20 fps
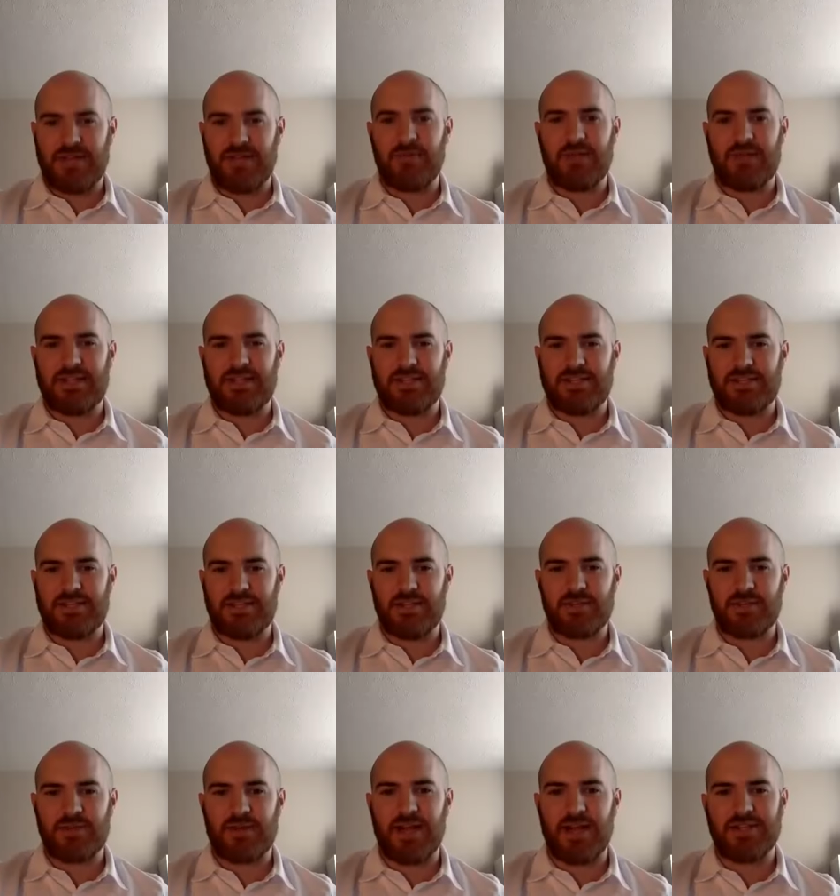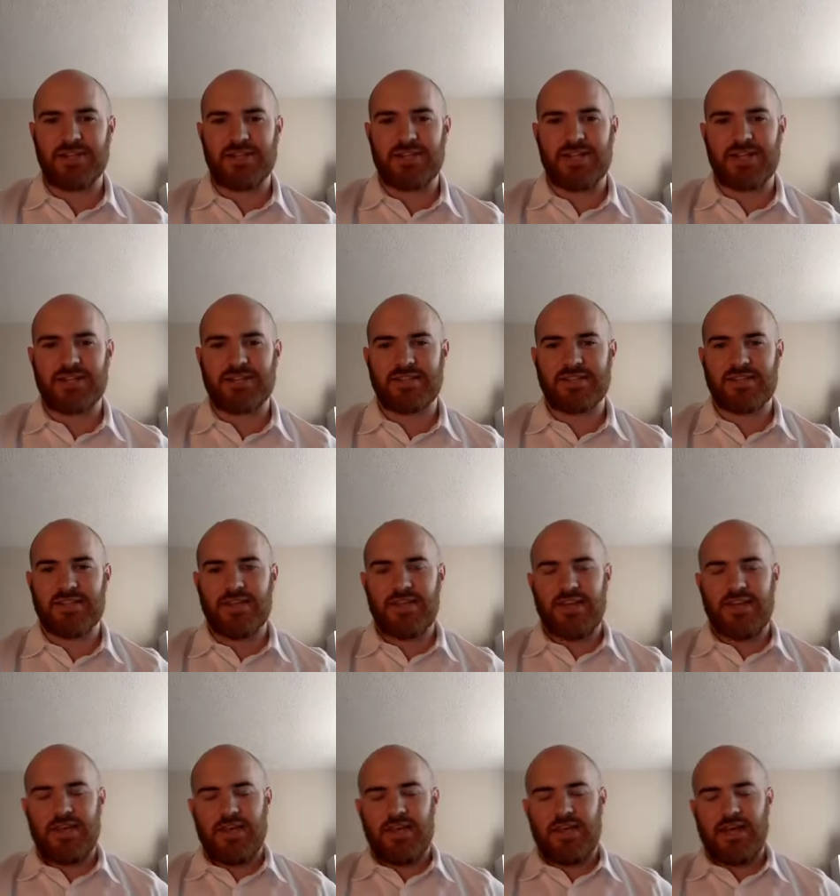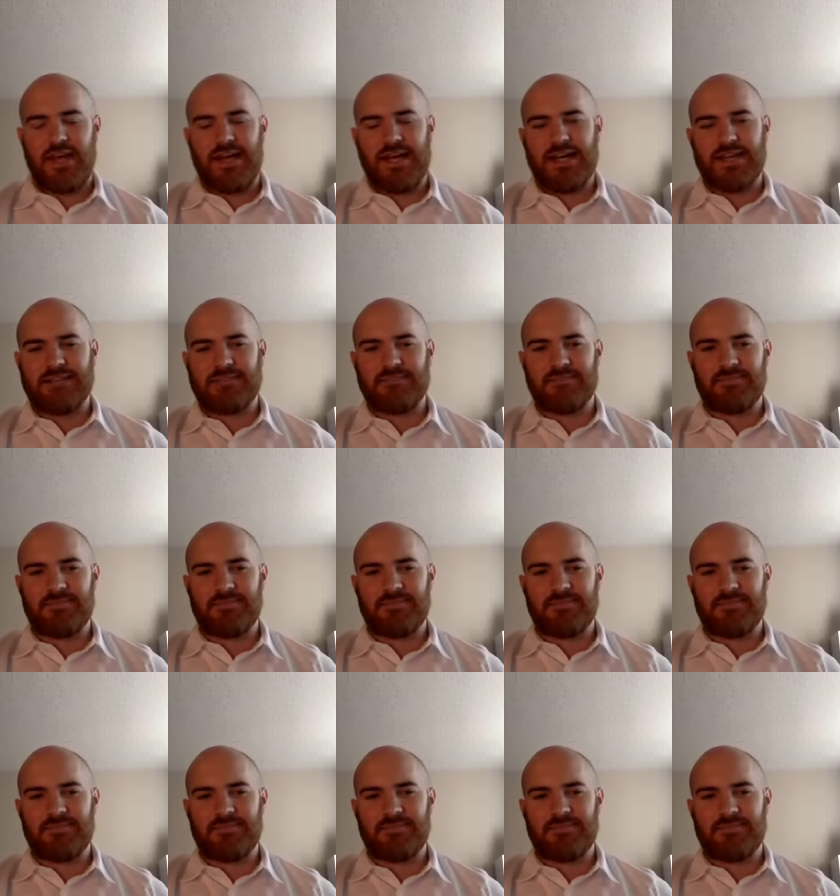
that went into those projects. Right. Um,